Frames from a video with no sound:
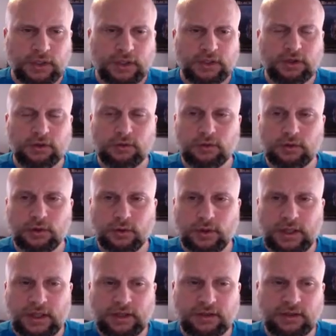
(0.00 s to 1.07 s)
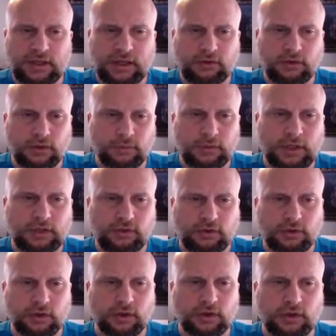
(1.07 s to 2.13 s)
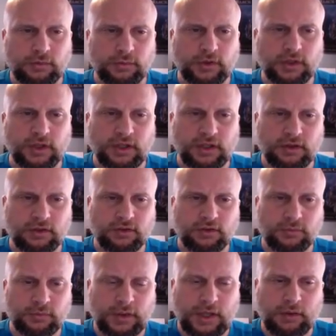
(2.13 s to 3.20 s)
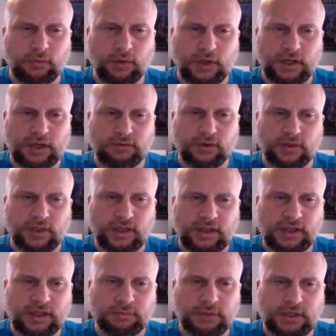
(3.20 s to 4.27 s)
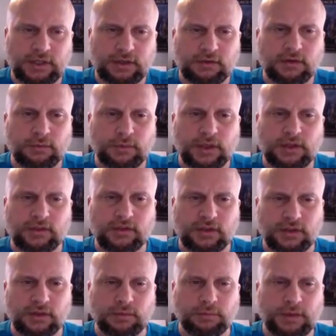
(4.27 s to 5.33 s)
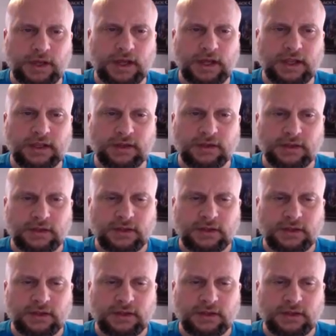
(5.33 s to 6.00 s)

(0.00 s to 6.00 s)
you go ahead and increment your accumulators by whatever they need to be incremented by.